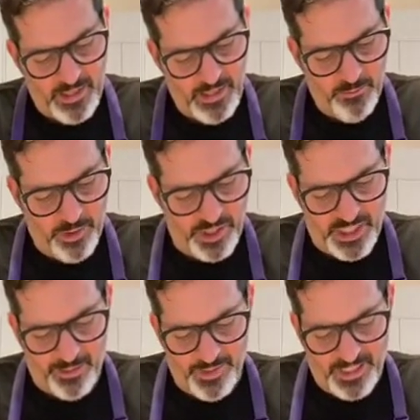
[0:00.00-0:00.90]
pushed
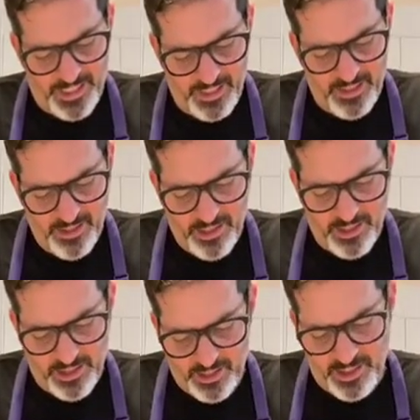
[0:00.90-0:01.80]
up a little to
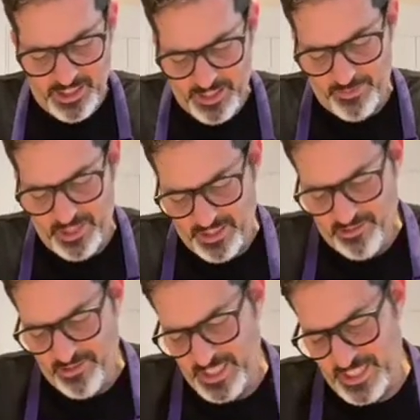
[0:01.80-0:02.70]
sort of keep the
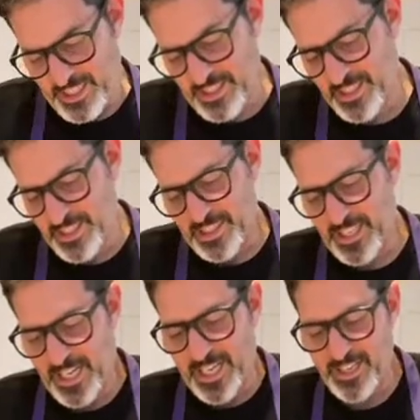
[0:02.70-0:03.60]
ingredients
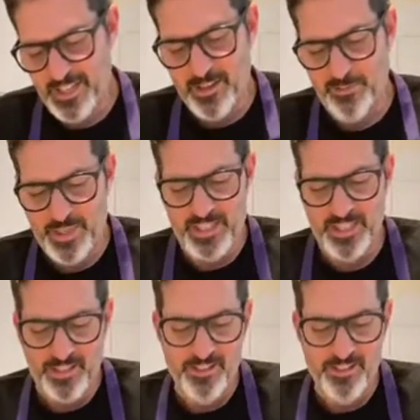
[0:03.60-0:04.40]
inside the pizza.